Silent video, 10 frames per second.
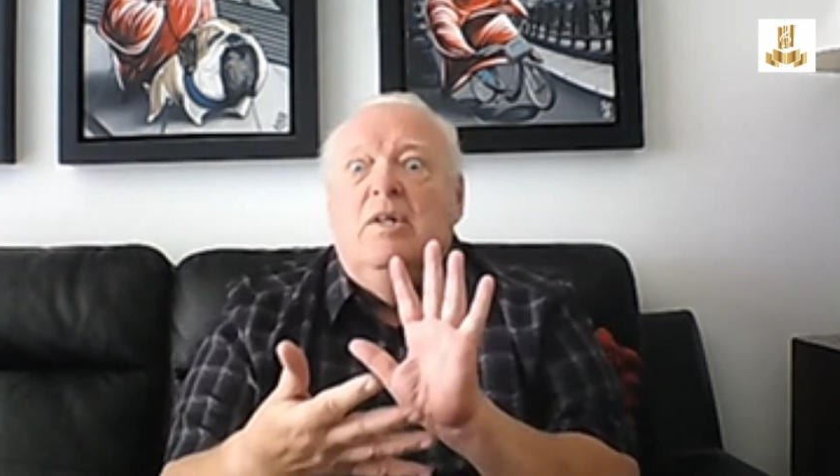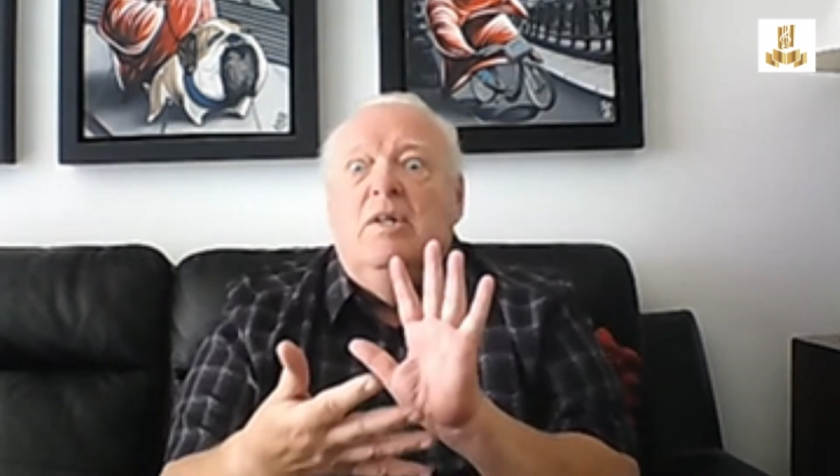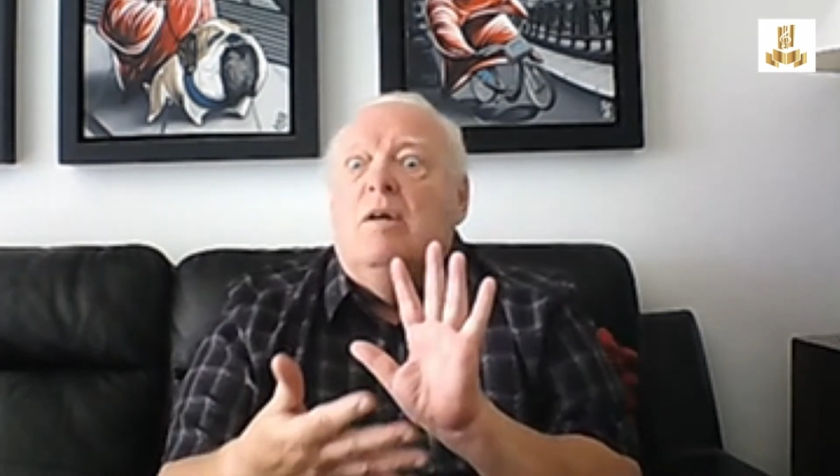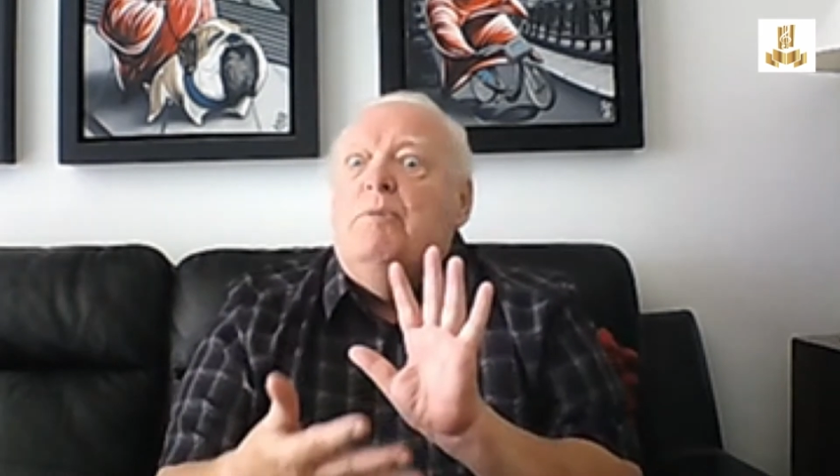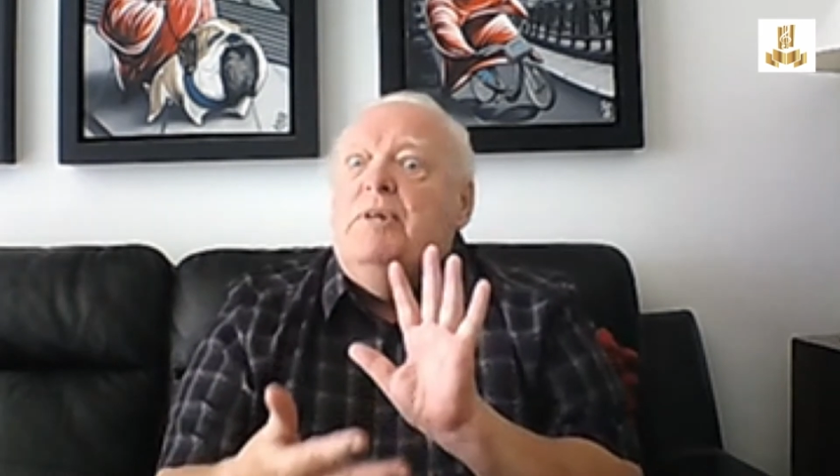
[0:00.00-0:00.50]

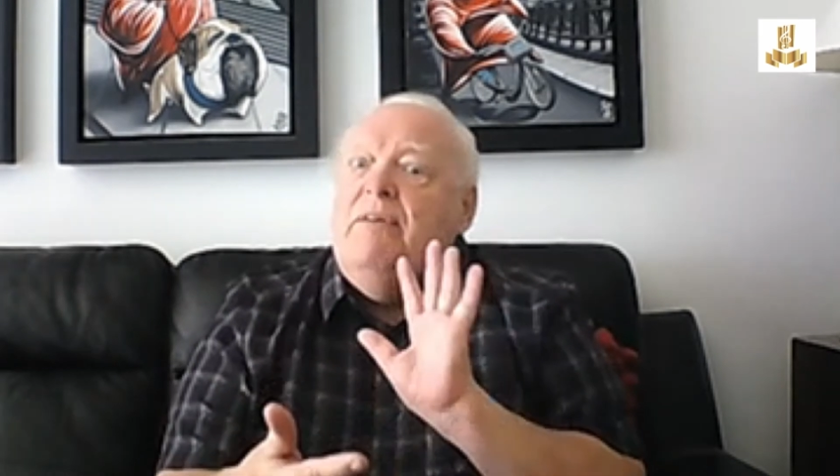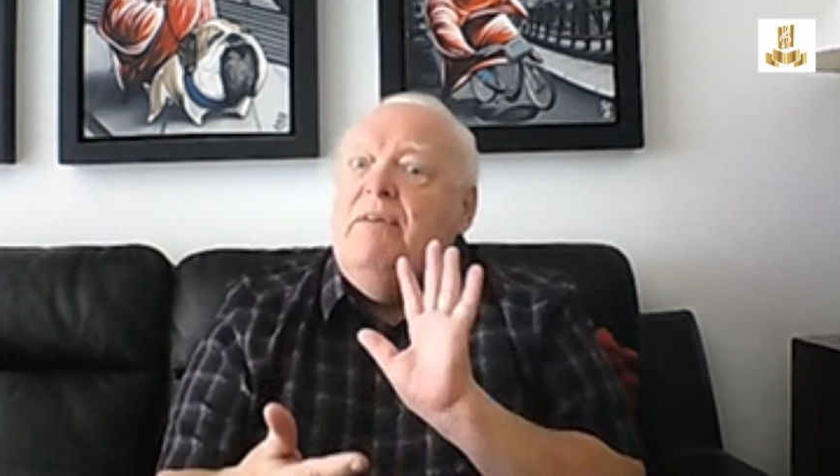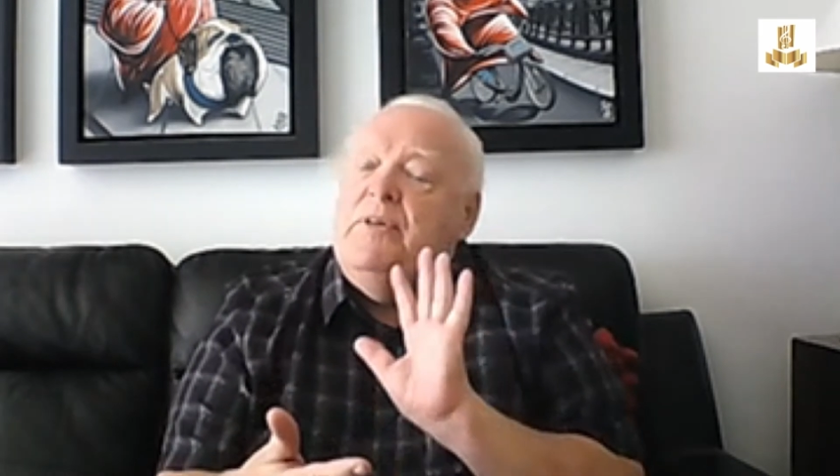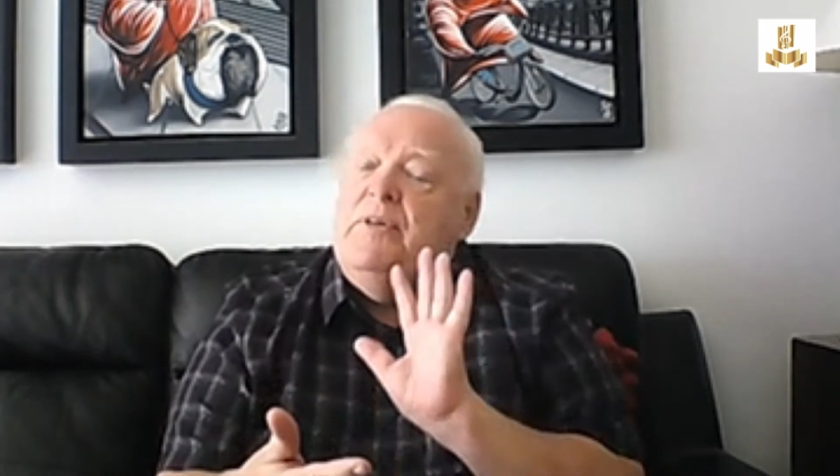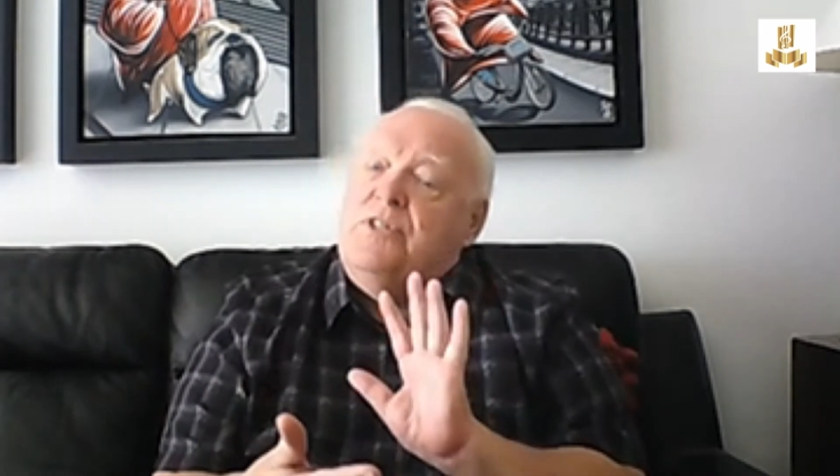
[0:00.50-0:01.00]
But if
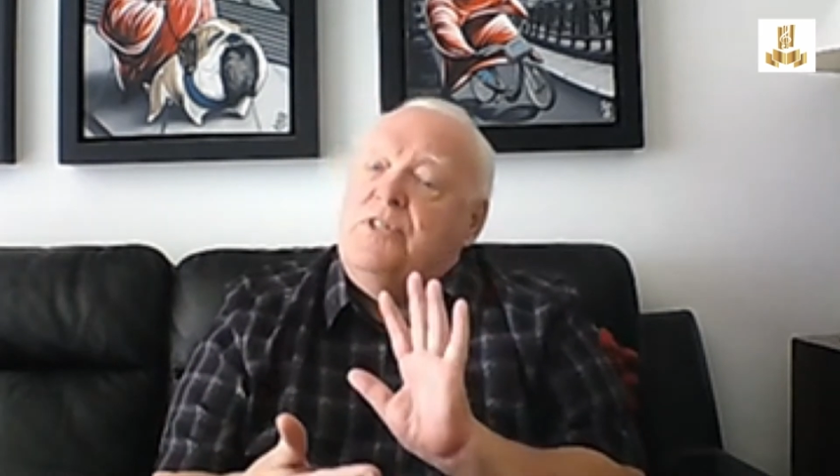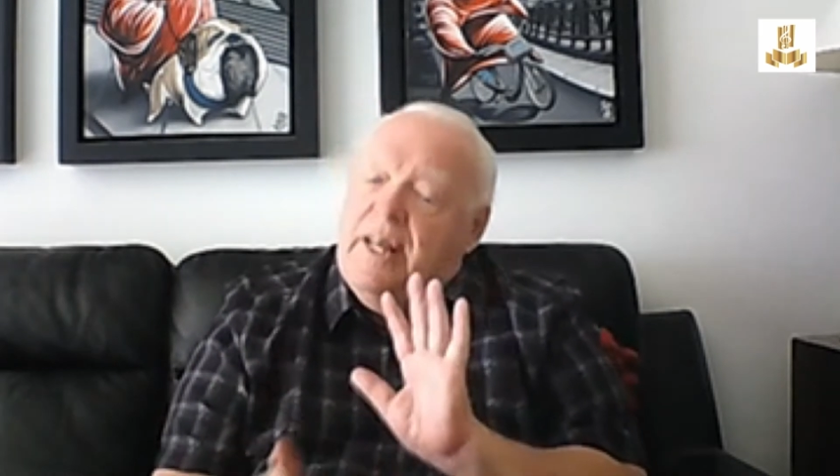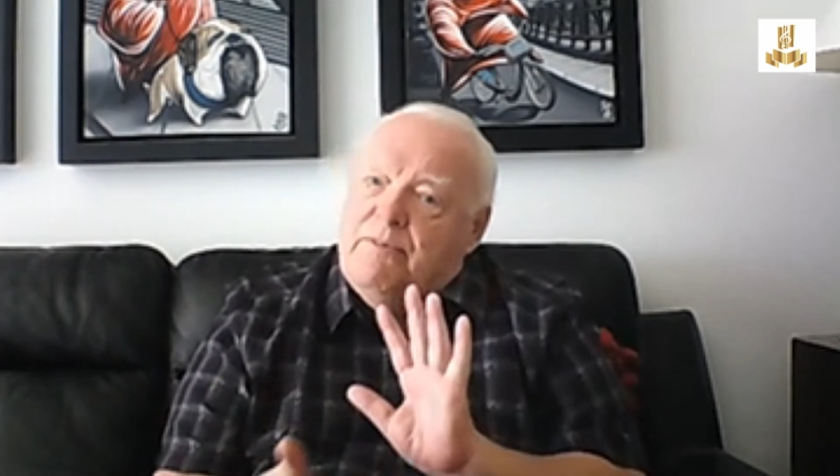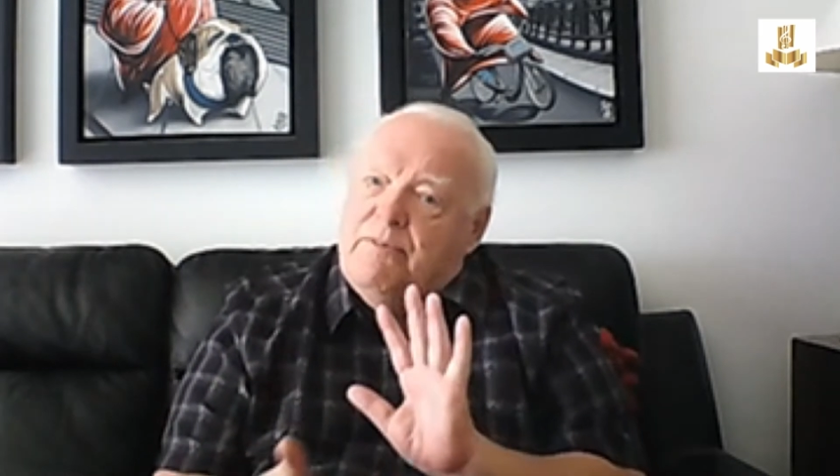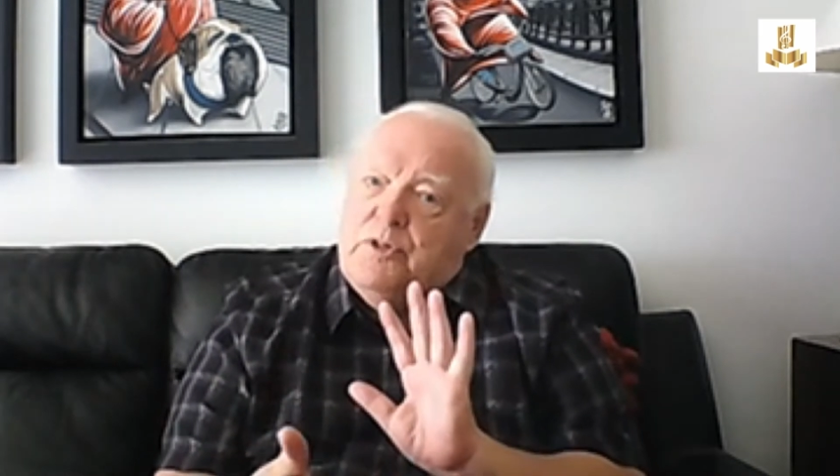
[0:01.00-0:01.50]
it's a
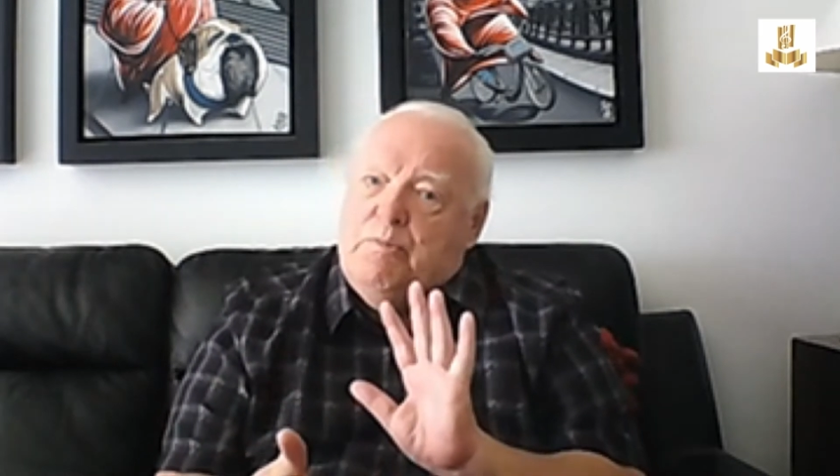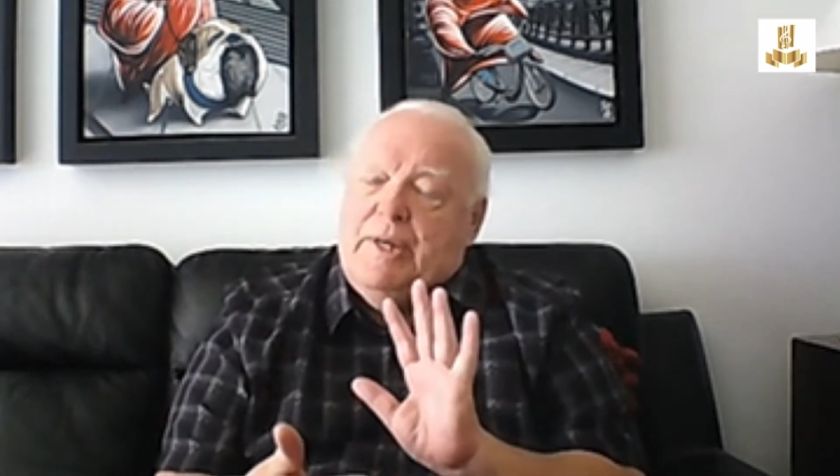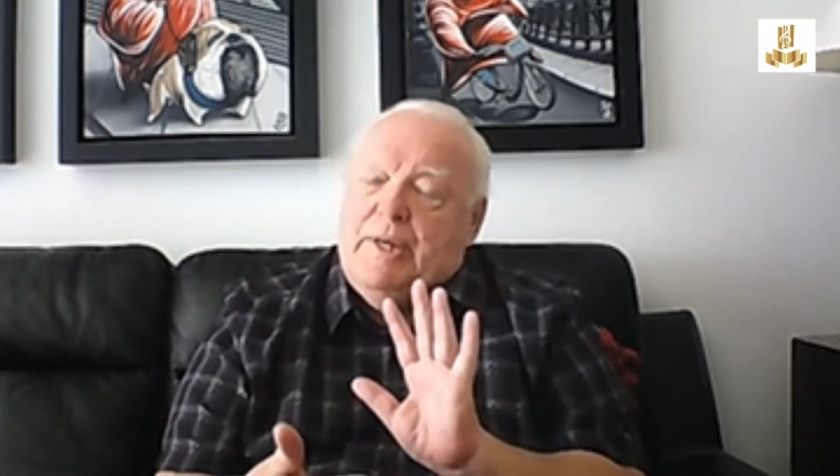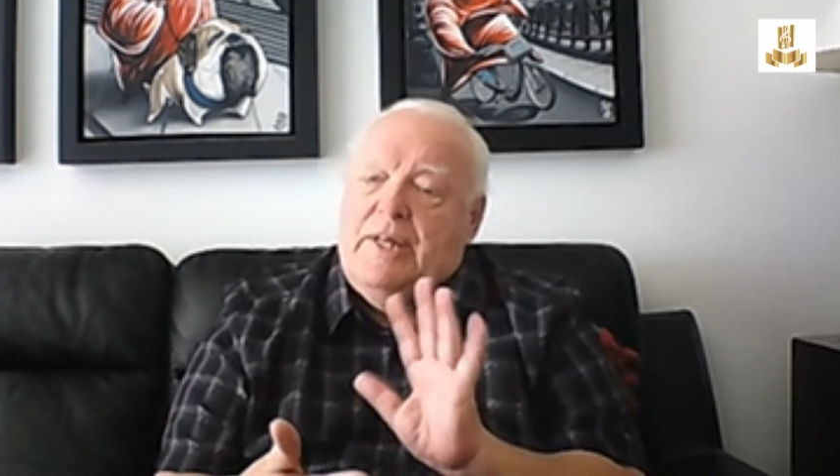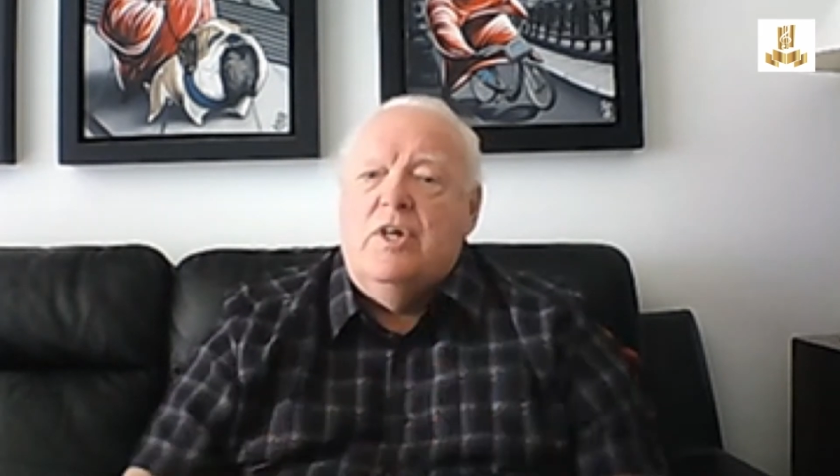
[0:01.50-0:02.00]
television
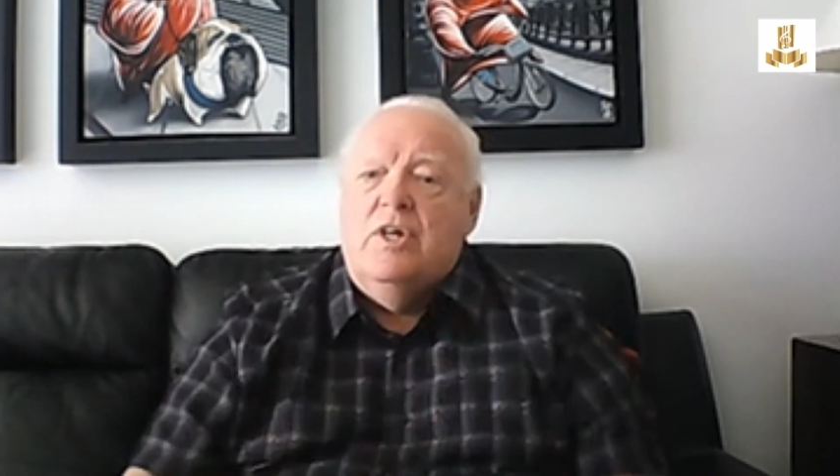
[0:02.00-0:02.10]
piece,